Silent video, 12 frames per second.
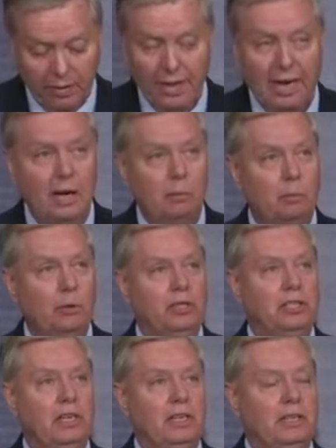I
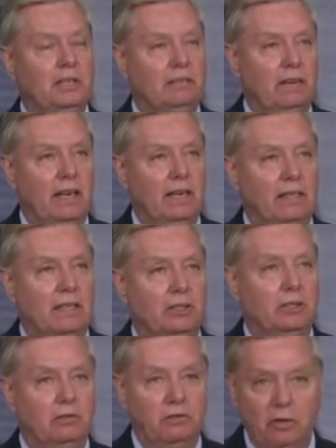appreciate the fact that
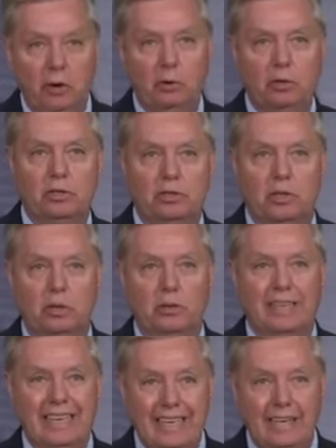you focused
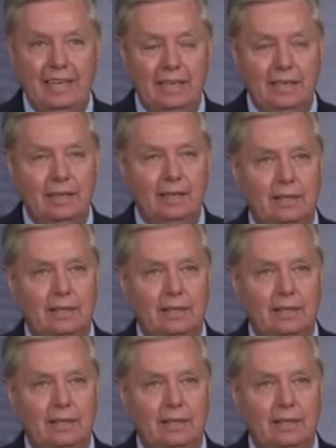on getting